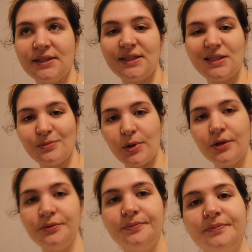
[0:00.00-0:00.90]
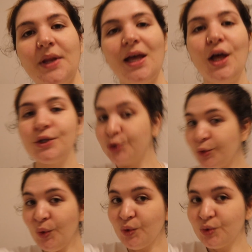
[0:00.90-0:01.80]
I'll see you tomorrow.
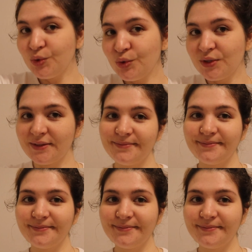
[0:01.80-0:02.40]
Toodles.